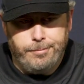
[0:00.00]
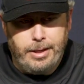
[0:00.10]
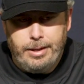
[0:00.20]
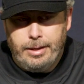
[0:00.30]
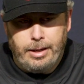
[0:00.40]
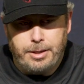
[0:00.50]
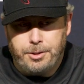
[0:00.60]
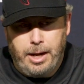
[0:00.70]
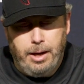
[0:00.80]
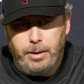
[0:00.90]
they did a nice
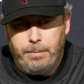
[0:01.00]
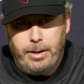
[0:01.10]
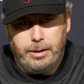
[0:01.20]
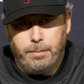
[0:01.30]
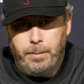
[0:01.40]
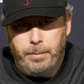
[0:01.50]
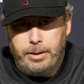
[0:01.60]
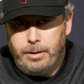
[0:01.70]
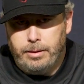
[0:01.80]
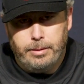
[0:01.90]
job. They made a
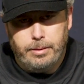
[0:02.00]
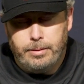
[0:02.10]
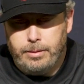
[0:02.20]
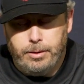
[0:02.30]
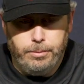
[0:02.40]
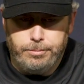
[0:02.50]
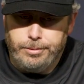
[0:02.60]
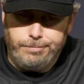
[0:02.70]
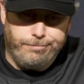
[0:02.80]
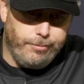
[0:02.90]
commitment. You know
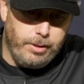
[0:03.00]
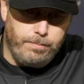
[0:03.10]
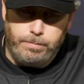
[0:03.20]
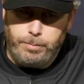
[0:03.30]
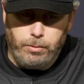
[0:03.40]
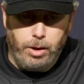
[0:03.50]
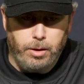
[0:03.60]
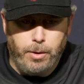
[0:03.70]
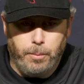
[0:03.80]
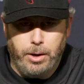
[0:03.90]
we we've been running
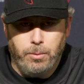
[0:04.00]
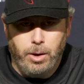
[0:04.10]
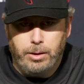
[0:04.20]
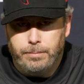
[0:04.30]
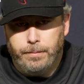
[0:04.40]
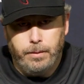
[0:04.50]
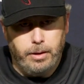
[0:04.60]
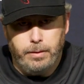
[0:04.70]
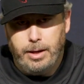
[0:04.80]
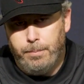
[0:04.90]
the ball pretty well
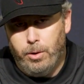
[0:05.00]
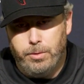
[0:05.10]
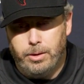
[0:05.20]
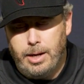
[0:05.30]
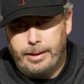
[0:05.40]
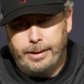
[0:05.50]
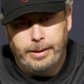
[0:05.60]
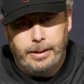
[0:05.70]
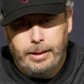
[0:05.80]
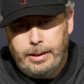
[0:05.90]
uh, they bowed their neck.
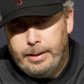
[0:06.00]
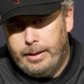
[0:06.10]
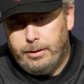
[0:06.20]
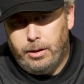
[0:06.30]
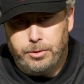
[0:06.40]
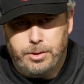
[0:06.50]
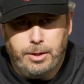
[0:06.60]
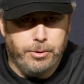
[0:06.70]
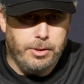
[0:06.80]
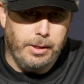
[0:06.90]
I thought it was a
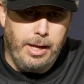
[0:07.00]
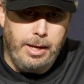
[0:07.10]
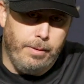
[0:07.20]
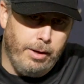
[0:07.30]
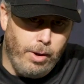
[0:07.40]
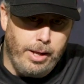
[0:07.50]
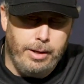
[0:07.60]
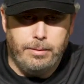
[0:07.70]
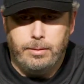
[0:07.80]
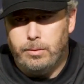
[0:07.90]
difference in the game. They ran
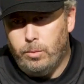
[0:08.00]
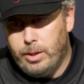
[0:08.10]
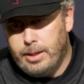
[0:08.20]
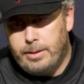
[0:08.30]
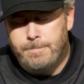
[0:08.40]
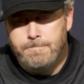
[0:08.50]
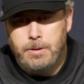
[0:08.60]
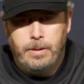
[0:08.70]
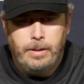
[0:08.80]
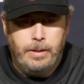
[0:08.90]
it. We didn't.
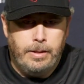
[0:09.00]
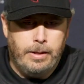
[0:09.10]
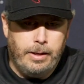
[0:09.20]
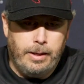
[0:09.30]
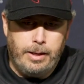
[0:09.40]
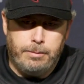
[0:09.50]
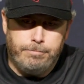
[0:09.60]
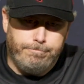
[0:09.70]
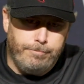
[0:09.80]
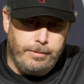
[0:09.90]

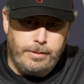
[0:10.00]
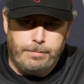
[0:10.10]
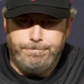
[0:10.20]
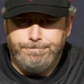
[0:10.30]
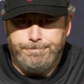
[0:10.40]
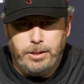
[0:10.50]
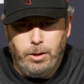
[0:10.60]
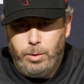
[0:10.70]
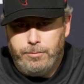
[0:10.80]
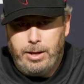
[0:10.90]
Um, you know, we